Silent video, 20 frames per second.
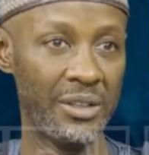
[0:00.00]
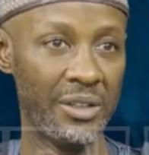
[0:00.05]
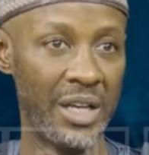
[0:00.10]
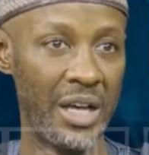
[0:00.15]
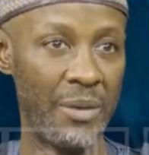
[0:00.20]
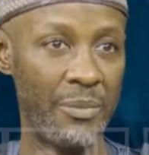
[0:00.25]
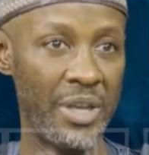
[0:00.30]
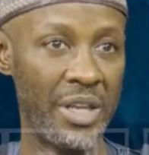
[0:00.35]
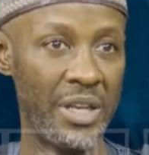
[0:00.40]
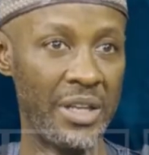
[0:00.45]

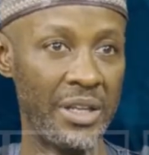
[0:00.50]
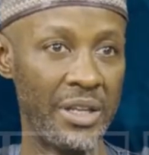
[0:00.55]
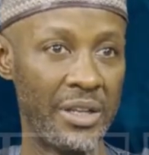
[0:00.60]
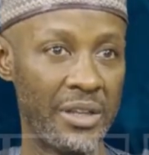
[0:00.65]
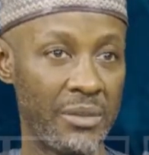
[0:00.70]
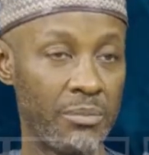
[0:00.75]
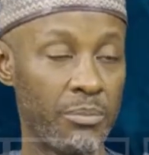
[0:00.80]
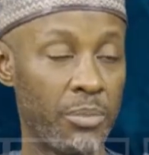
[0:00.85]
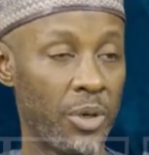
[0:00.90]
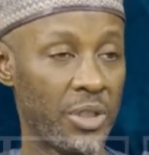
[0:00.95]
I mean,
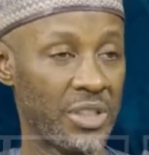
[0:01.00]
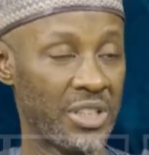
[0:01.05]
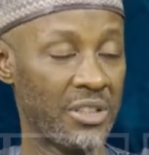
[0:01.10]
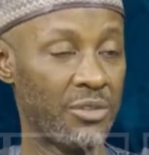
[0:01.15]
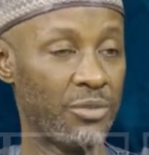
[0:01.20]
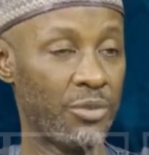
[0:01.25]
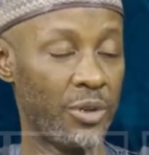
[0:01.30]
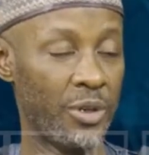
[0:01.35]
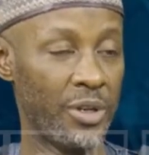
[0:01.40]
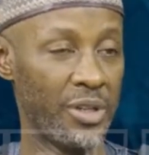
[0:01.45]
it's
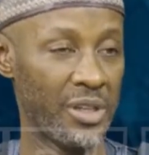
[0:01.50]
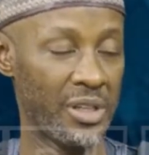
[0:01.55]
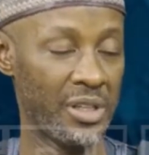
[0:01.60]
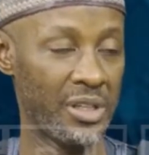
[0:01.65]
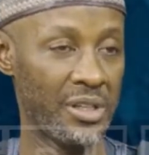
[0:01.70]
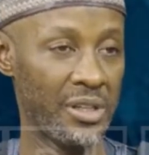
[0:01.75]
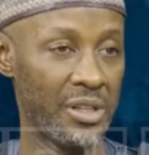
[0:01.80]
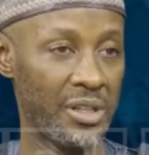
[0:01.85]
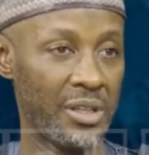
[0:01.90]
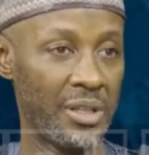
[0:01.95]
important, for
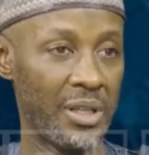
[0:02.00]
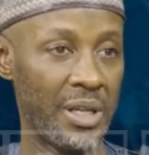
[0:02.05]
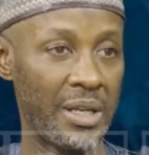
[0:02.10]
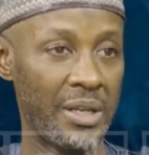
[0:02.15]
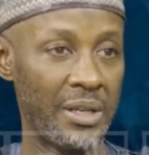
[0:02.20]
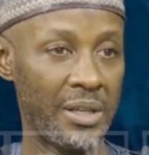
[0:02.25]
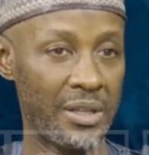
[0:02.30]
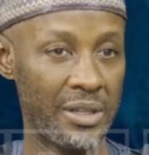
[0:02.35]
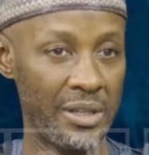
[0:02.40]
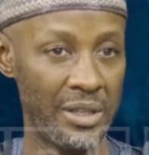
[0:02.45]
instance, that
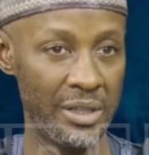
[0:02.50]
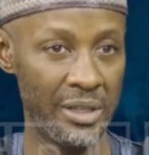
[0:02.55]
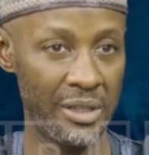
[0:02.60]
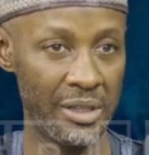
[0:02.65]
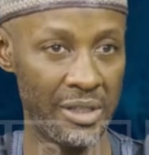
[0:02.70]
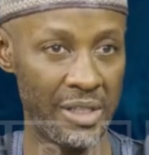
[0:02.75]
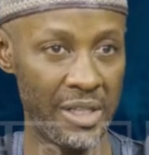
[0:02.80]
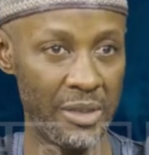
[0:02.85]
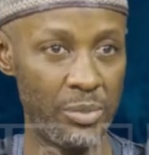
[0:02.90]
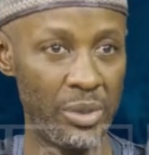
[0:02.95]
a
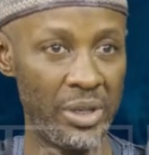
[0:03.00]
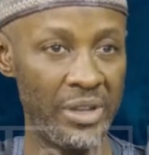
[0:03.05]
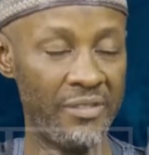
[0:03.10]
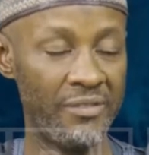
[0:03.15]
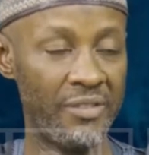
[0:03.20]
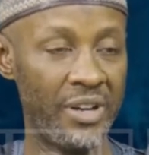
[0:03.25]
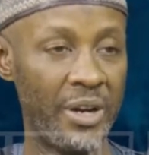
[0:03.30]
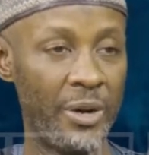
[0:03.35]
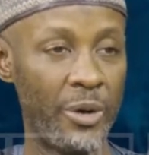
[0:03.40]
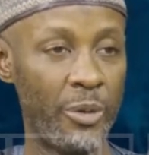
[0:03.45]
stable
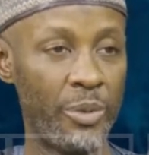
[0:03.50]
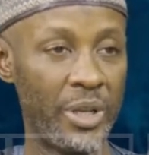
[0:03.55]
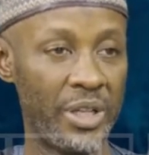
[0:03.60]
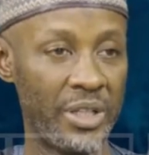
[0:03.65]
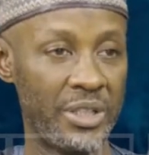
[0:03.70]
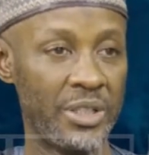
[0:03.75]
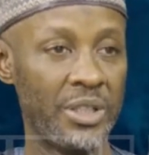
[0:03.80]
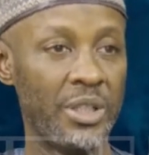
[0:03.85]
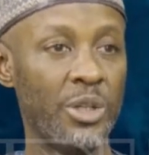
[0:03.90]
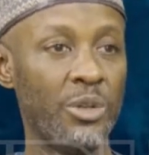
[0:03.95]

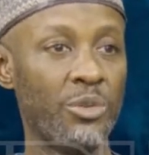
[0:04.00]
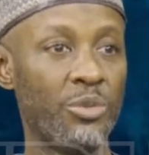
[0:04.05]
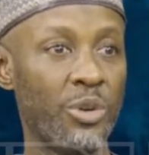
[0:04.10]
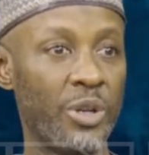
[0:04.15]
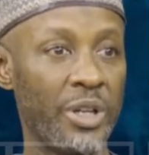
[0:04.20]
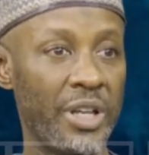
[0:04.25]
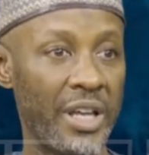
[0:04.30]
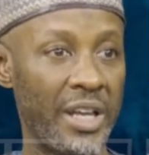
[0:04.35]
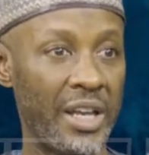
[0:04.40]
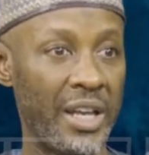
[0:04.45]
environment for
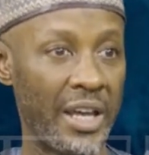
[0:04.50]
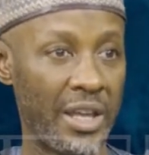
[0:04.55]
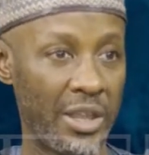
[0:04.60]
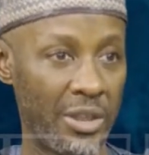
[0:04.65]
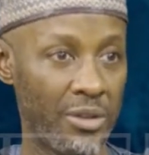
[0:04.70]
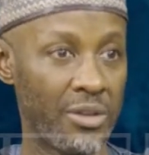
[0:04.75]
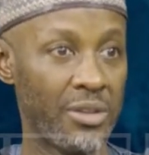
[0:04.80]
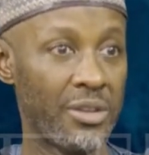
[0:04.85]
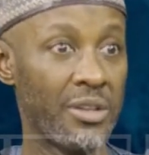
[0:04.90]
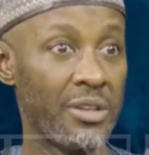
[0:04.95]
the
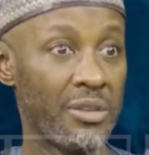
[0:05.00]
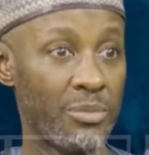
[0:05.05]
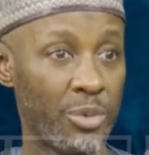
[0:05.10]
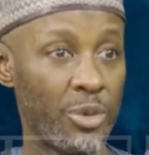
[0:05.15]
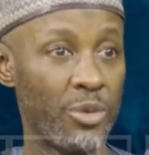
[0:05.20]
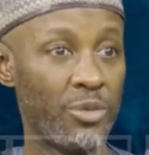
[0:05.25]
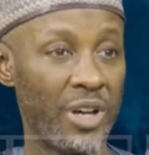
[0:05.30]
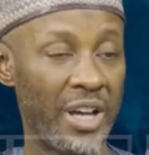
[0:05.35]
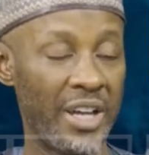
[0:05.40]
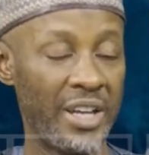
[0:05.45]
elections is
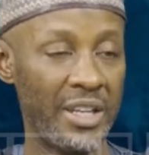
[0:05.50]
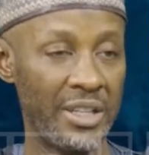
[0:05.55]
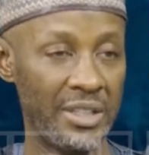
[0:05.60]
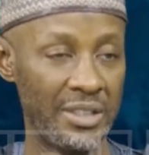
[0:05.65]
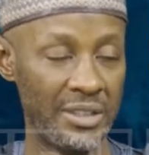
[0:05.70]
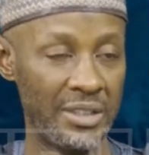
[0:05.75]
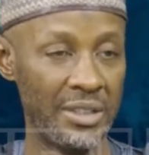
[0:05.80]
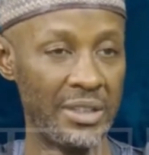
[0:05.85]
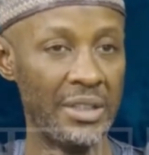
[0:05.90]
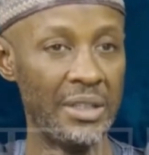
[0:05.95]
provided.
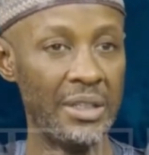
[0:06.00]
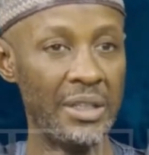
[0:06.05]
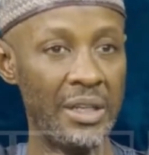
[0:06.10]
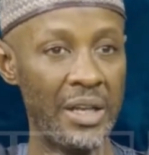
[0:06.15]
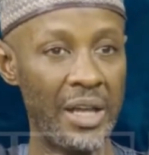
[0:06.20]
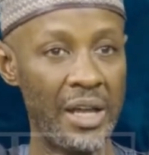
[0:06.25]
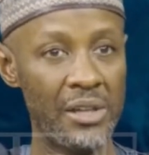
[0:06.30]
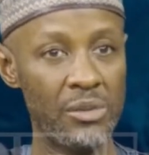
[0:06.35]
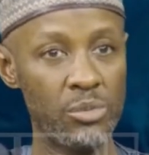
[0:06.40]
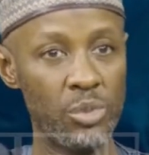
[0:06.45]
Mm.
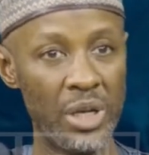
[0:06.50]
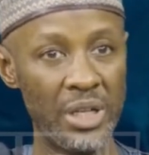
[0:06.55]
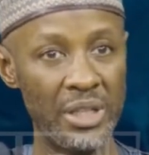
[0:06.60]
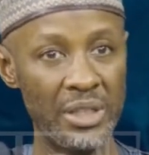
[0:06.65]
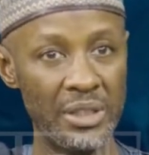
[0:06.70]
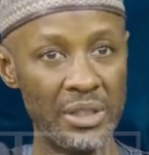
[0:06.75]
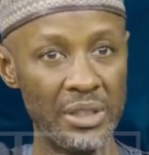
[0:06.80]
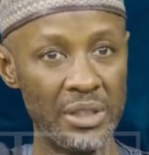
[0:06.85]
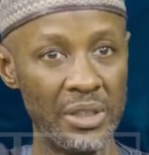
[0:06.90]
That's one.